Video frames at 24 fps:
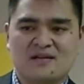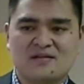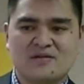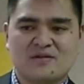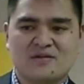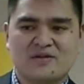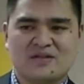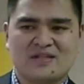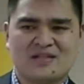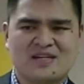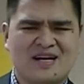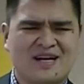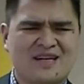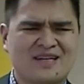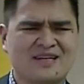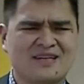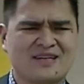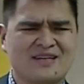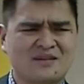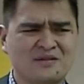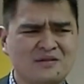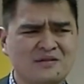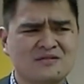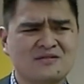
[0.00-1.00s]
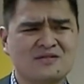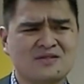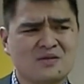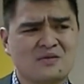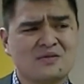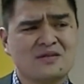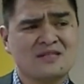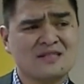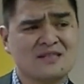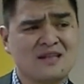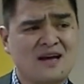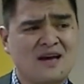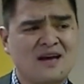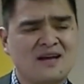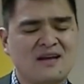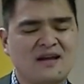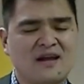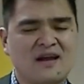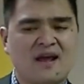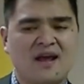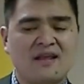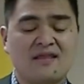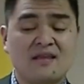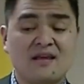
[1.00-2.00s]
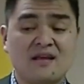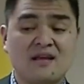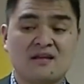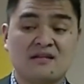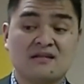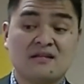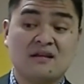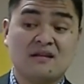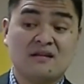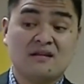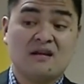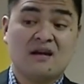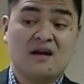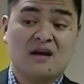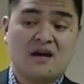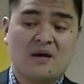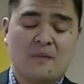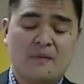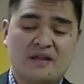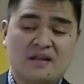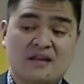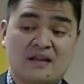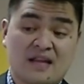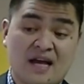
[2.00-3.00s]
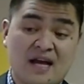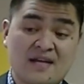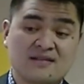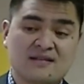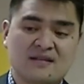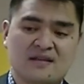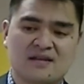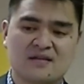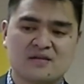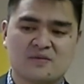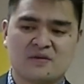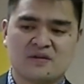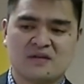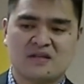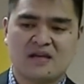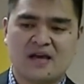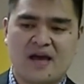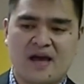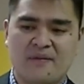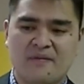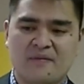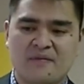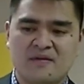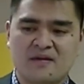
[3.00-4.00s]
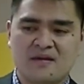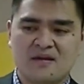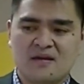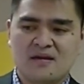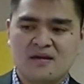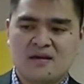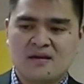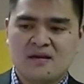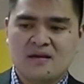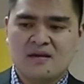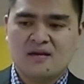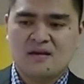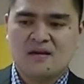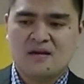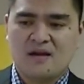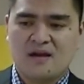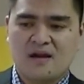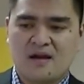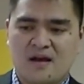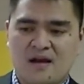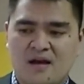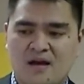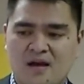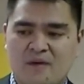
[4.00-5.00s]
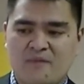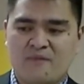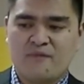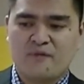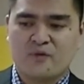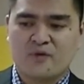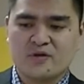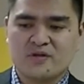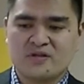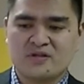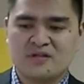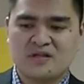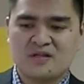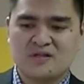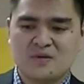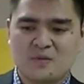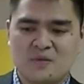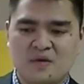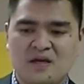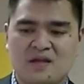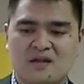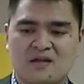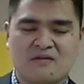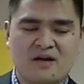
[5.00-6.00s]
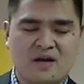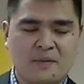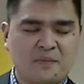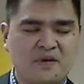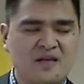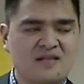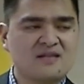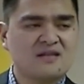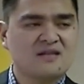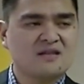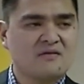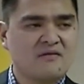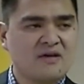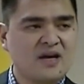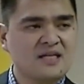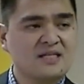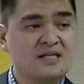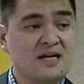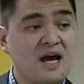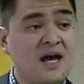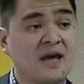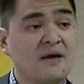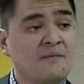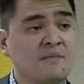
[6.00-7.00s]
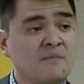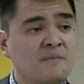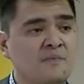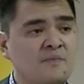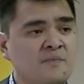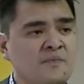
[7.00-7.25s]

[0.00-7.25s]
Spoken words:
a certain kind of guilt towards that. And I think, the last thing is really I'm fortunate to be at the right place at the right time.